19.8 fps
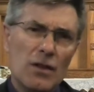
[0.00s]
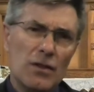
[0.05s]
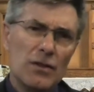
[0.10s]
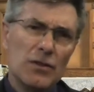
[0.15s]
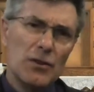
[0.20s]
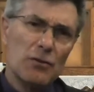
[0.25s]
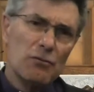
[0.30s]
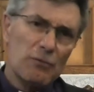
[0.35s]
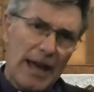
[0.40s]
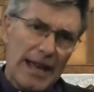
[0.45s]

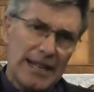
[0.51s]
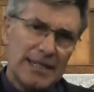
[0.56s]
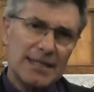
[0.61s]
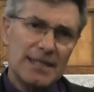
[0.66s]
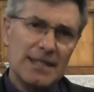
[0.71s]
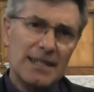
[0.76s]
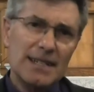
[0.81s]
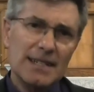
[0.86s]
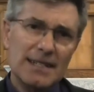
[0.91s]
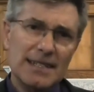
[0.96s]
The
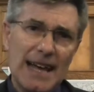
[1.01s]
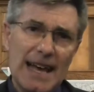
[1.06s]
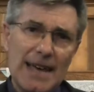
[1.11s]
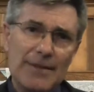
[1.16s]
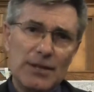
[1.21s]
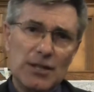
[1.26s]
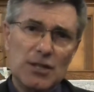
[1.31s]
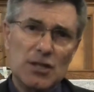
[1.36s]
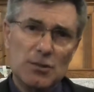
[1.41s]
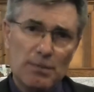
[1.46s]
rest
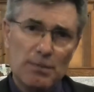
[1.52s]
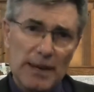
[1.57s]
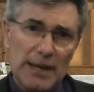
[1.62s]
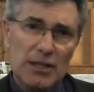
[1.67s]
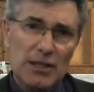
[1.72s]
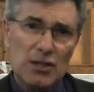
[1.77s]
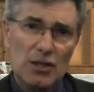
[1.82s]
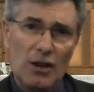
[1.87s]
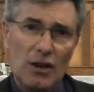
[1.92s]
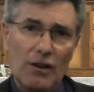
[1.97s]
David
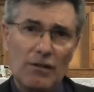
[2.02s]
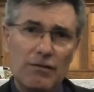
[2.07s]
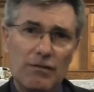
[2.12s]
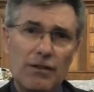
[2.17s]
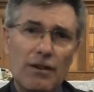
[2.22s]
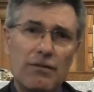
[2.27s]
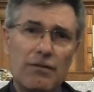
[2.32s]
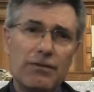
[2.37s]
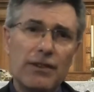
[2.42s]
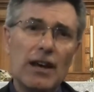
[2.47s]
speaks of
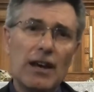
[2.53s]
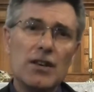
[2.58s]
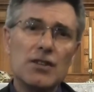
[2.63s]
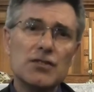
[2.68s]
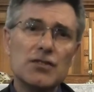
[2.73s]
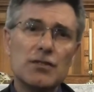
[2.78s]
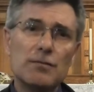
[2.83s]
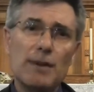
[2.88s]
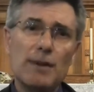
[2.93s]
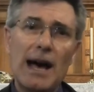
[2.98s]

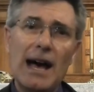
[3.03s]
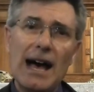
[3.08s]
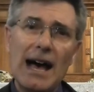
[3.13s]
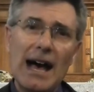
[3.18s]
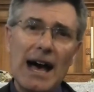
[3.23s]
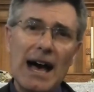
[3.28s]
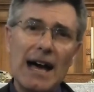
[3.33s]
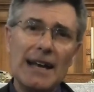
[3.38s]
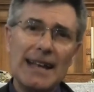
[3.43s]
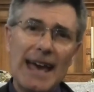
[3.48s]
flows from a
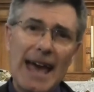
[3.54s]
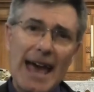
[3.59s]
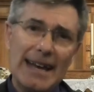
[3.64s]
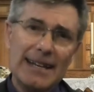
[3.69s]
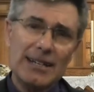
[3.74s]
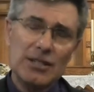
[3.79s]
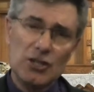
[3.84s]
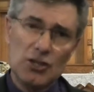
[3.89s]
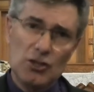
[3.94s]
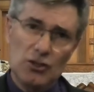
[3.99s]
heart
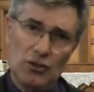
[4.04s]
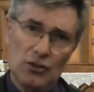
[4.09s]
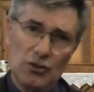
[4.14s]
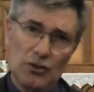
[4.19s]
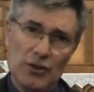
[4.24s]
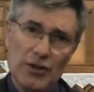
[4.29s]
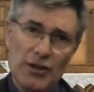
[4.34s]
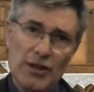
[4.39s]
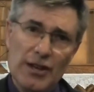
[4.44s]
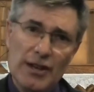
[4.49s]

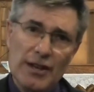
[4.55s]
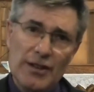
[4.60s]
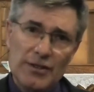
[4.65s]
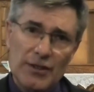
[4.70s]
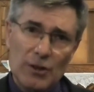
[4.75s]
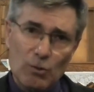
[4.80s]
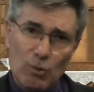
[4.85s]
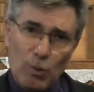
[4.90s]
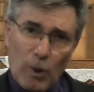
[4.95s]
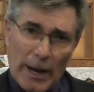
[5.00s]
attitude
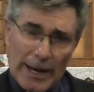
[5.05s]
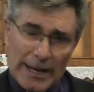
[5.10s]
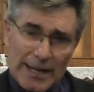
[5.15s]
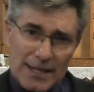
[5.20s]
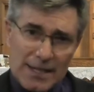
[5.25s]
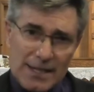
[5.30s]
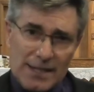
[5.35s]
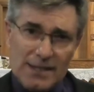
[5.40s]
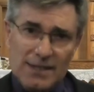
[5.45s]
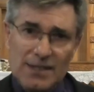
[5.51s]
that
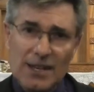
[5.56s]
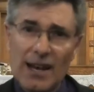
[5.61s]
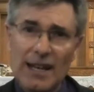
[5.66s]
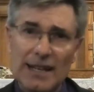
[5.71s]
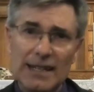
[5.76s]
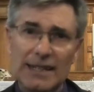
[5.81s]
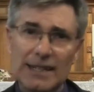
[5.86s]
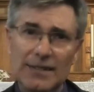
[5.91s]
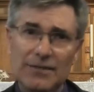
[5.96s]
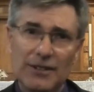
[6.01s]
waits
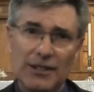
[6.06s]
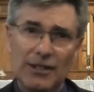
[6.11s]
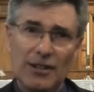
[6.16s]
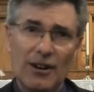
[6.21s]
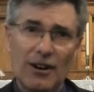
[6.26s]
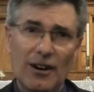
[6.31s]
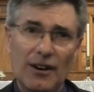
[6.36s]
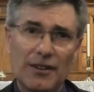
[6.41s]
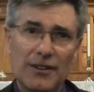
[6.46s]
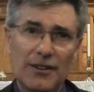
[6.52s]
silently for
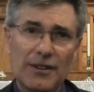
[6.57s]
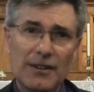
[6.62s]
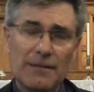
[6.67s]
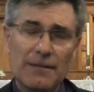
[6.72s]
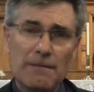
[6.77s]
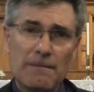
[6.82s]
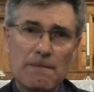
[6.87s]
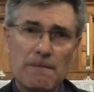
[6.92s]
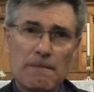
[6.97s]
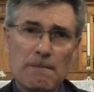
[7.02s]
God.
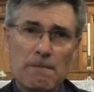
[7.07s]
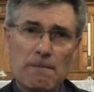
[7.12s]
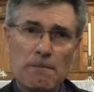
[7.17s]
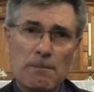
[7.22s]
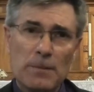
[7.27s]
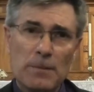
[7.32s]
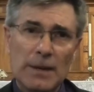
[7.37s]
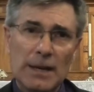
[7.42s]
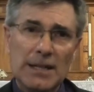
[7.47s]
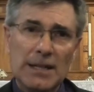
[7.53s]

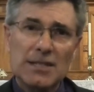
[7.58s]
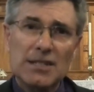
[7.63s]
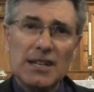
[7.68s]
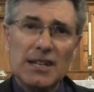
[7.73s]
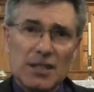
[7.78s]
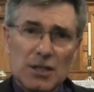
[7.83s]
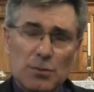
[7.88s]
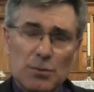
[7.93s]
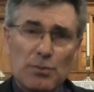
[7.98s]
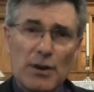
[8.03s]
It's an
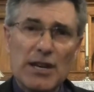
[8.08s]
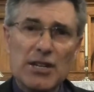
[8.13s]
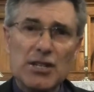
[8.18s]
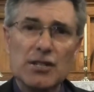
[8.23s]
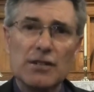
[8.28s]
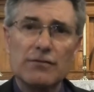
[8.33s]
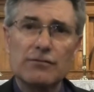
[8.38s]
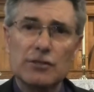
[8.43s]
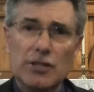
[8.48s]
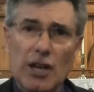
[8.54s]

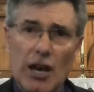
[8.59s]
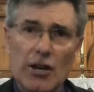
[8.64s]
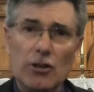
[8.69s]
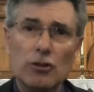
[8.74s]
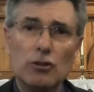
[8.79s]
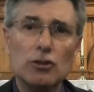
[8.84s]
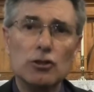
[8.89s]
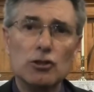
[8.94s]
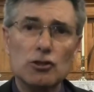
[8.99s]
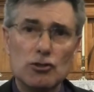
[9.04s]
expression of
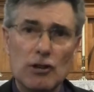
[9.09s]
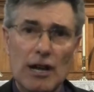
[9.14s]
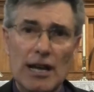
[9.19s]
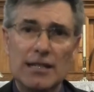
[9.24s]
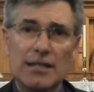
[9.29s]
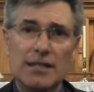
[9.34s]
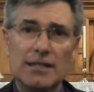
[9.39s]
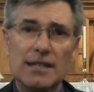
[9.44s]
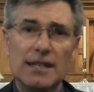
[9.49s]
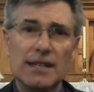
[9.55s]
total
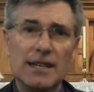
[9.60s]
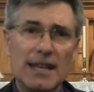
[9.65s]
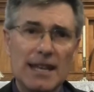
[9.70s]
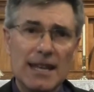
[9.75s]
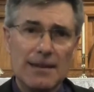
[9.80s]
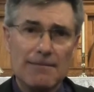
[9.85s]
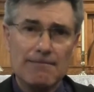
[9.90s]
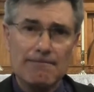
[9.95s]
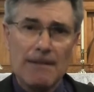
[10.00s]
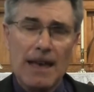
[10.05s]
trust in
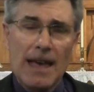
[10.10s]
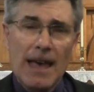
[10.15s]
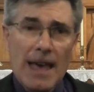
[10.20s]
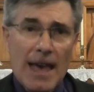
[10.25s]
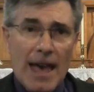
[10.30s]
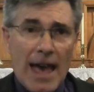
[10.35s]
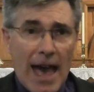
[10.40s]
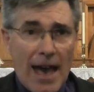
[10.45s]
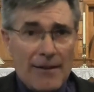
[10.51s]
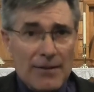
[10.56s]
Him,
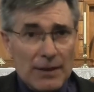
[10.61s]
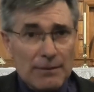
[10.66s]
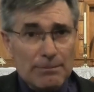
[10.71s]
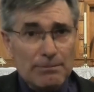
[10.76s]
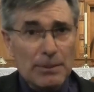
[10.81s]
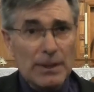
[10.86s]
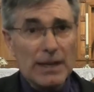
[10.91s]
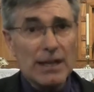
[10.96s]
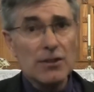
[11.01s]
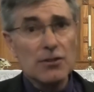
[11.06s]
having
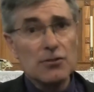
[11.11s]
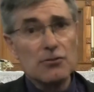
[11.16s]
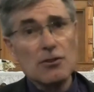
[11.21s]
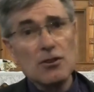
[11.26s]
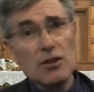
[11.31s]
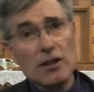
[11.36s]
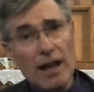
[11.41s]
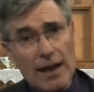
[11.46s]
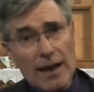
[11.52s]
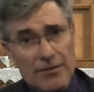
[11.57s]
been
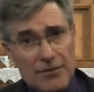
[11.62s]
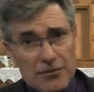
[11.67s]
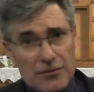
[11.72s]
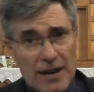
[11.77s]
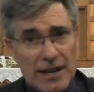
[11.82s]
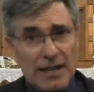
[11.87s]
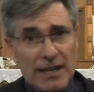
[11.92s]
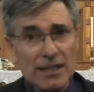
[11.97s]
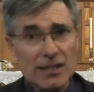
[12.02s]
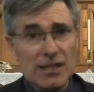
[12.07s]
through life
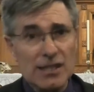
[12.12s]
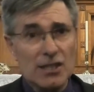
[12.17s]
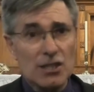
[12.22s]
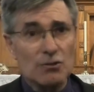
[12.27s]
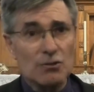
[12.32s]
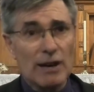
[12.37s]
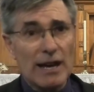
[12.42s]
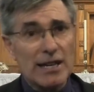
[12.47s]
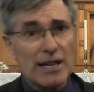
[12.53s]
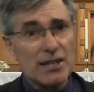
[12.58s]
threatening
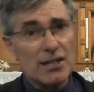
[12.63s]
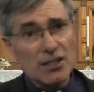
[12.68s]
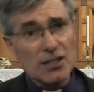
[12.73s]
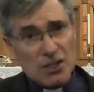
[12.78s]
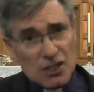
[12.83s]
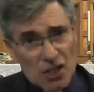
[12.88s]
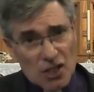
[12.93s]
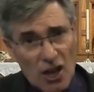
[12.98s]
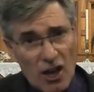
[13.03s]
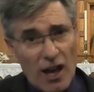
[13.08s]
situations
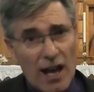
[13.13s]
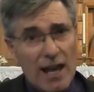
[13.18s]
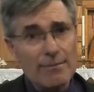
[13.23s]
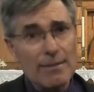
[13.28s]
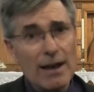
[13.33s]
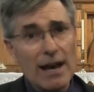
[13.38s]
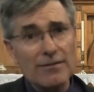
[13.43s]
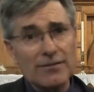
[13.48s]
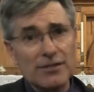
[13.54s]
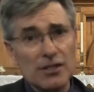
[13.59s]

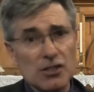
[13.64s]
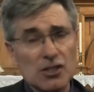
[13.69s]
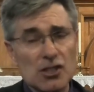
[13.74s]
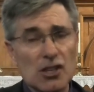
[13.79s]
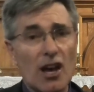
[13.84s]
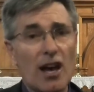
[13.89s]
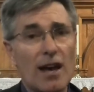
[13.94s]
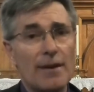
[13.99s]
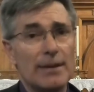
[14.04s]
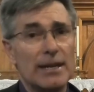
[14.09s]
time after
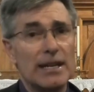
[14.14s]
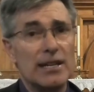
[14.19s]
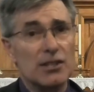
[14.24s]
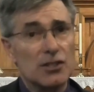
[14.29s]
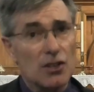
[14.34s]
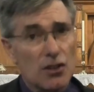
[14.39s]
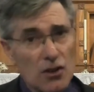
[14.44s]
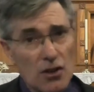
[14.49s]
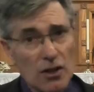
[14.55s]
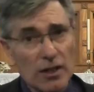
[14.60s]
time in
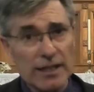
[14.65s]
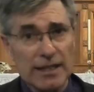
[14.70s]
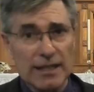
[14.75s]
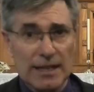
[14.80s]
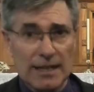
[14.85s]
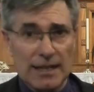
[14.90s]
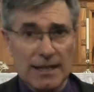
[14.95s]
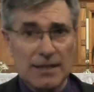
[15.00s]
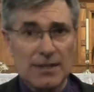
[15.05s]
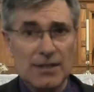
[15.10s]
his early
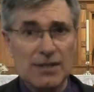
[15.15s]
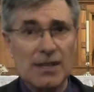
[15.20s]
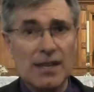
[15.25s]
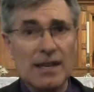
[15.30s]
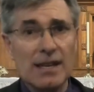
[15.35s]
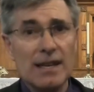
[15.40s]
years.